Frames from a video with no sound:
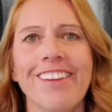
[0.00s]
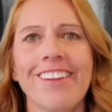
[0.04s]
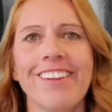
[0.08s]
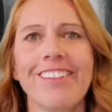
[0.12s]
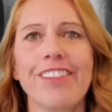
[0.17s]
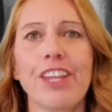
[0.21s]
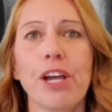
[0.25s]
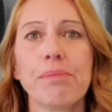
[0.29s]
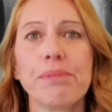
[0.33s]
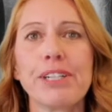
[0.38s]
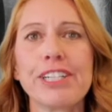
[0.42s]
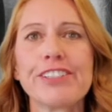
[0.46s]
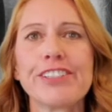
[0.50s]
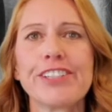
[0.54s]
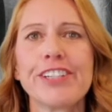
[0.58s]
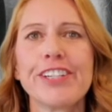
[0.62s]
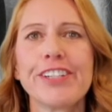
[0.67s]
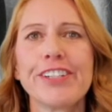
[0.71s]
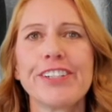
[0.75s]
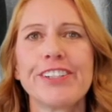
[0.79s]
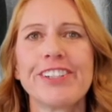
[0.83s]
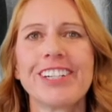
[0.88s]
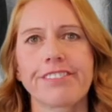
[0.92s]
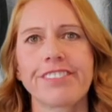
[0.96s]
Number
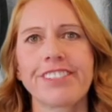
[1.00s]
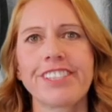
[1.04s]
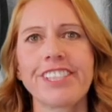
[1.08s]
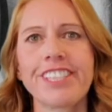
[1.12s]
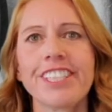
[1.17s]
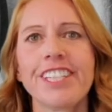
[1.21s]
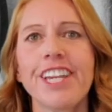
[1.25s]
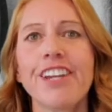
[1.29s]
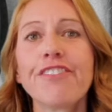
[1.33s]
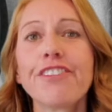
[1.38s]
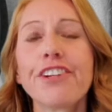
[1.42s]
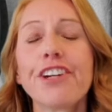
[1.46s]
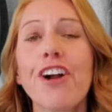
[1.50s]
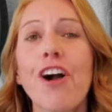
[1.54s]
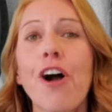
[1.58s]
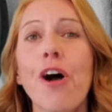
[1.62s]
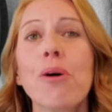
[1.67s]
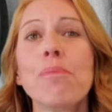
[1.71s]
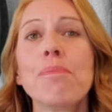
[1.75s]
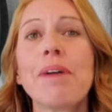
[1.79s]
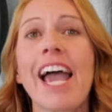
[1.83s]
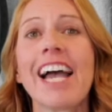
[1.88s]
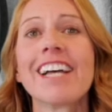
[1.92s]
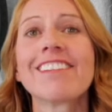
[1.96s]
2, if your
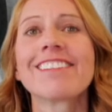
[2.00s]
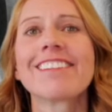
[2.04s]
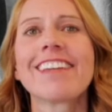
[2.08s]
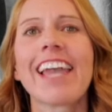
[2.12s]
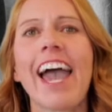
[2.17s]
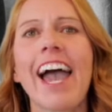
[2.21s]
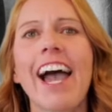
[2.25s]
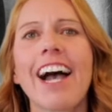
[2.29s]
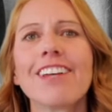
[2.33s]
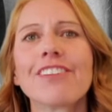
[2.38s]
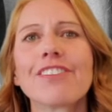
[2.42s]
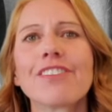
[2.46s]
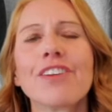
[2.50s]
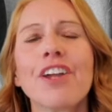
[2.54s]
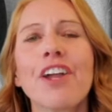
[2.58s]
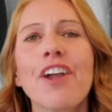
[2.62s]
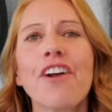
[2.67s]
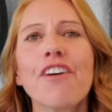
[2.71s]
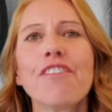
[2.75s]
home has gas,